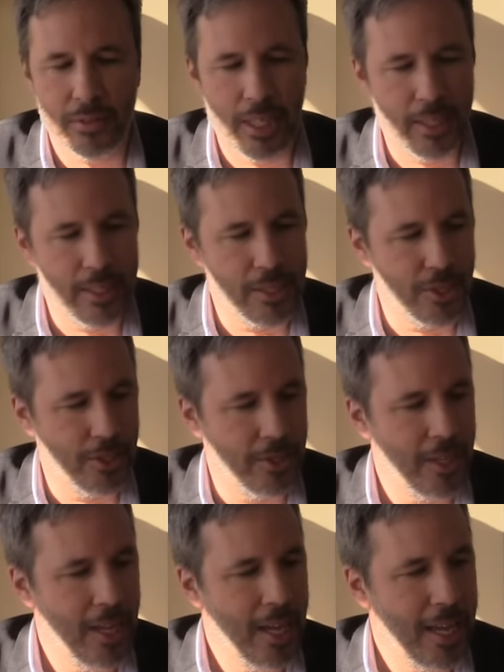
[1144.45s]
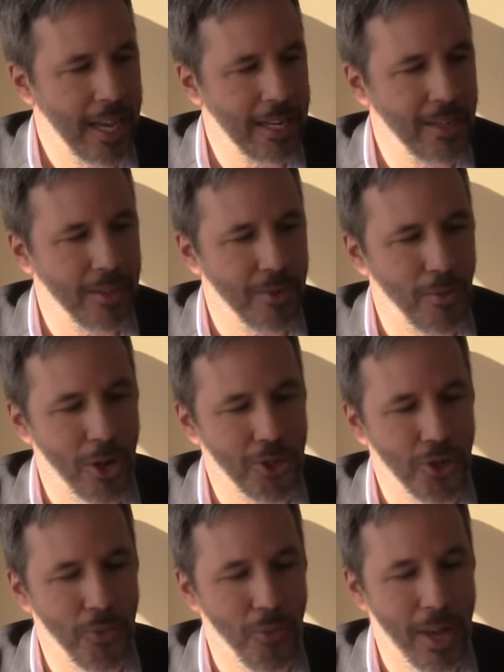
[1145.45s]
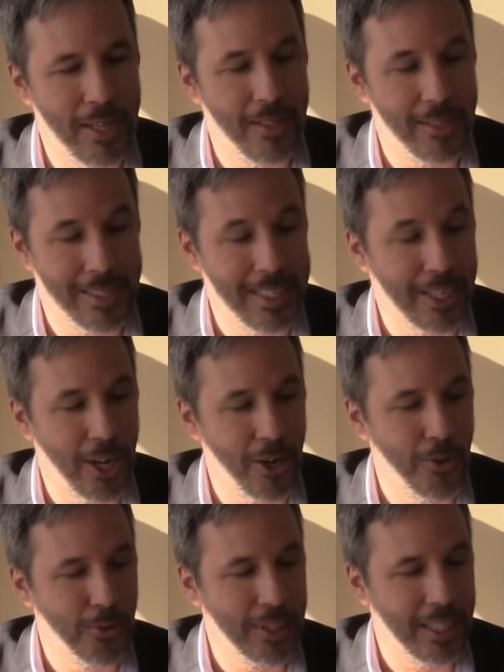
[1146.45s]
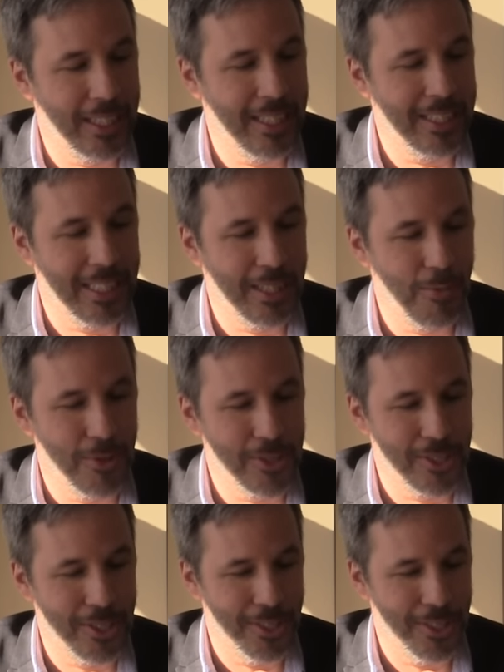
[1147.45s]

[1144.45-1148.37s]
and there's an uh, and uh, Roger read Sicario, thinking that he was uh,